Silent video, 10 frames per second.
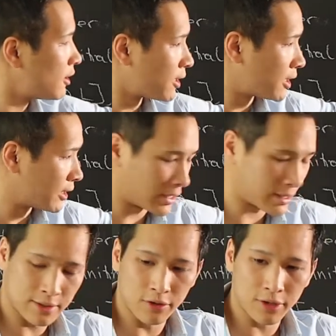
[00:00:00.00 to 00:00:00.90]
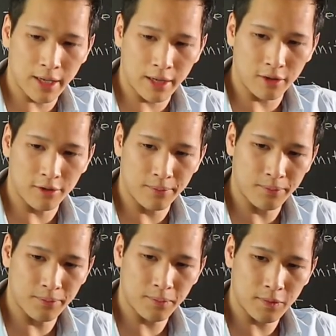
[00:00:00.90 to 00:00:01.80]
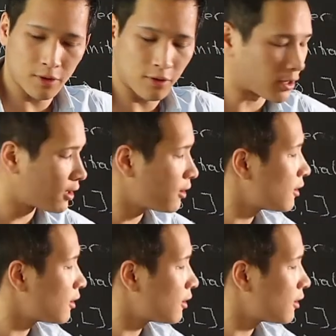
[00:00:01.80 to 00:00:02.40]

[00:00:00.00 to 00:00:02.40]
and x equal to L. Okay?